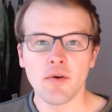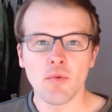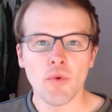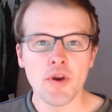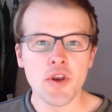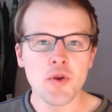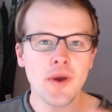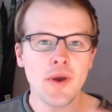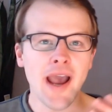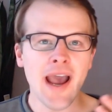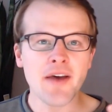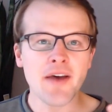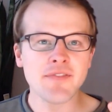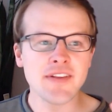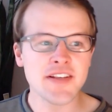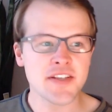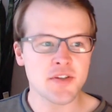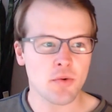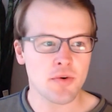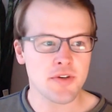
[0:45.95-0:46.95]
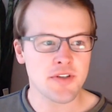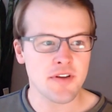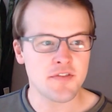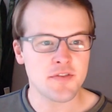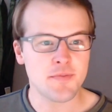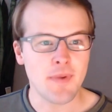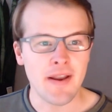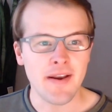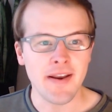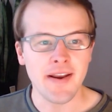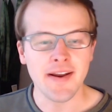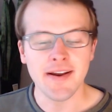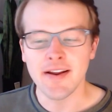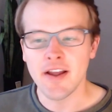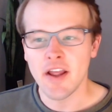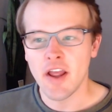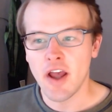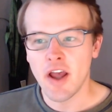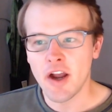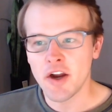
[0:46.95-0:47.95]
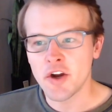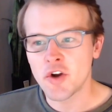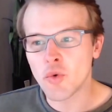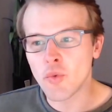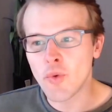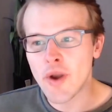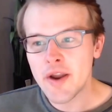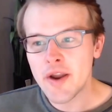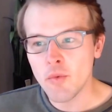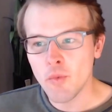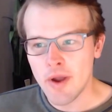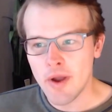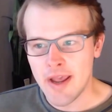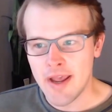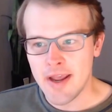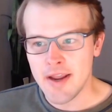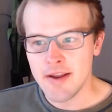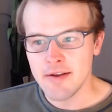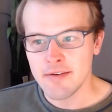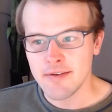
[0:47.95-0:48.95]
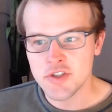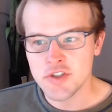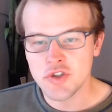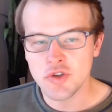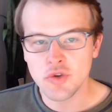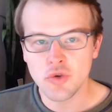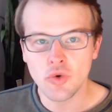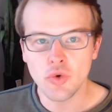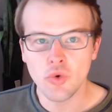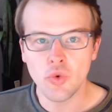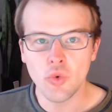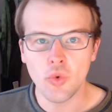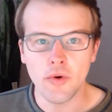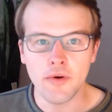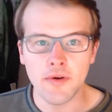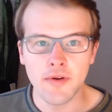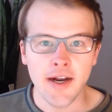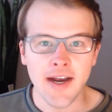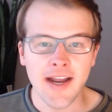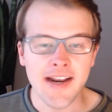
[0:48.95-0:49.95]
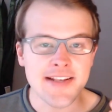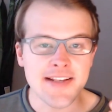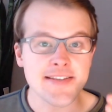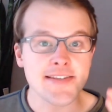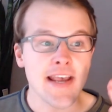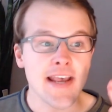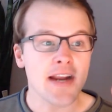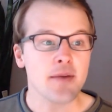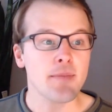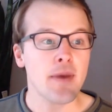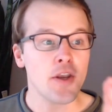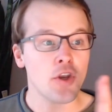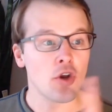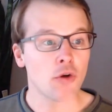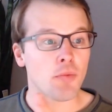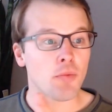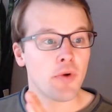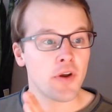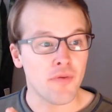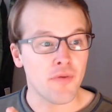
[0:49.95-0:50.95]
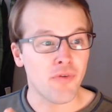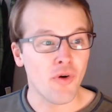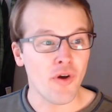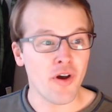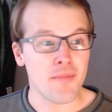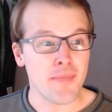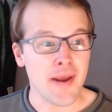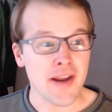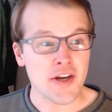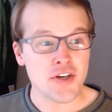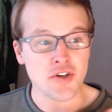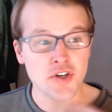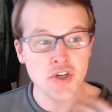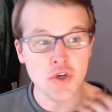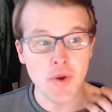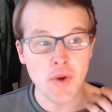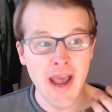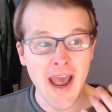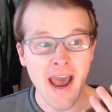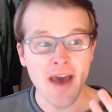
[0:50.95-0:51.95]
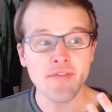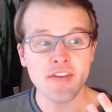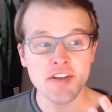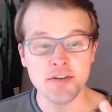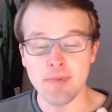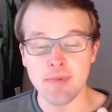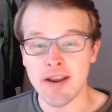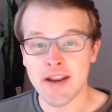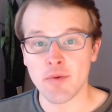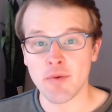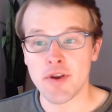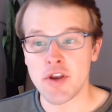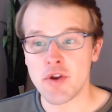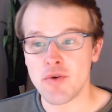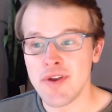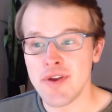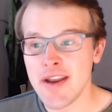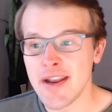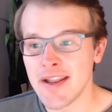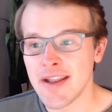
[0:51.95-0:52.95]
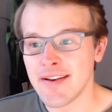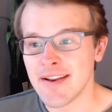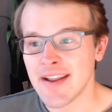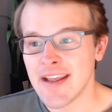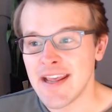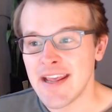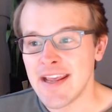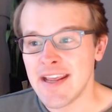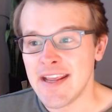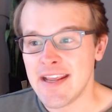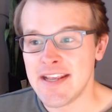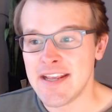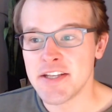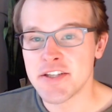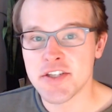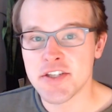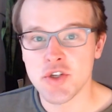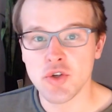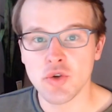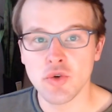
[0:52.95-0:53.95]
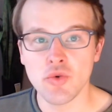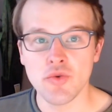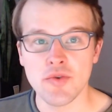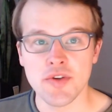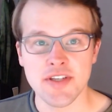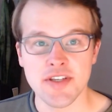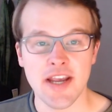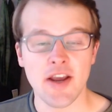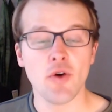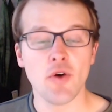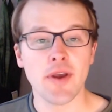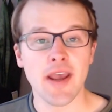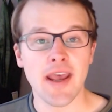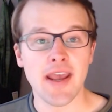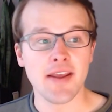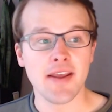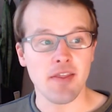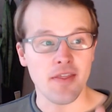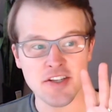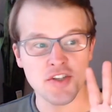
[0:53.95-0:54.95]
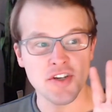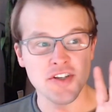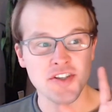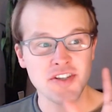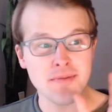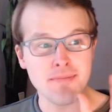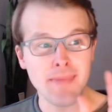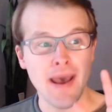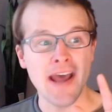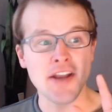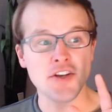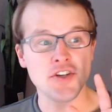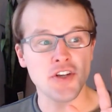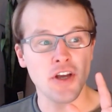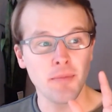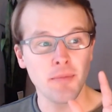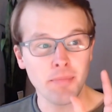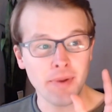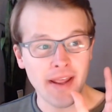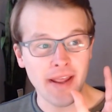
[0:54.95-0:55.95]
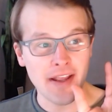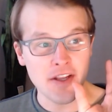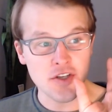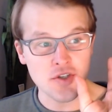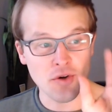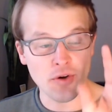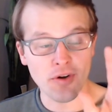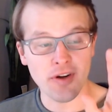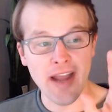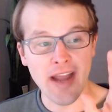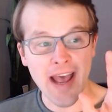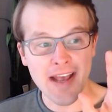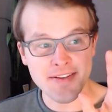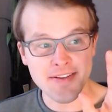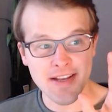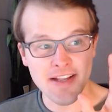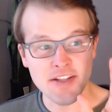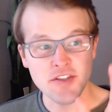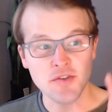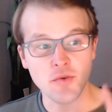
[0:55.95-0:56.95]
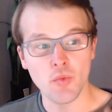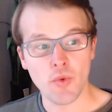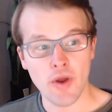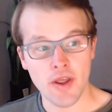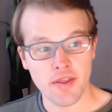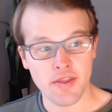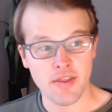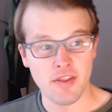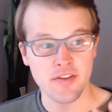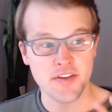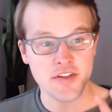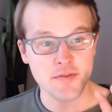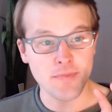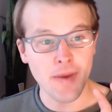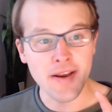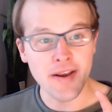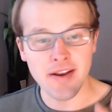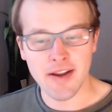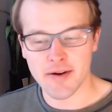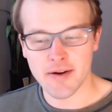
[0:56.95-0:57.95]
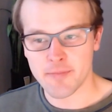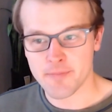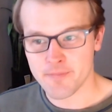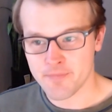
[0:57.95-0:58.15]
when you have this sorts of spending, a great way to kind of segment your portfolio, make sure you have the spending when you need it, is to say, okay, it's just to match up certain assets with spending.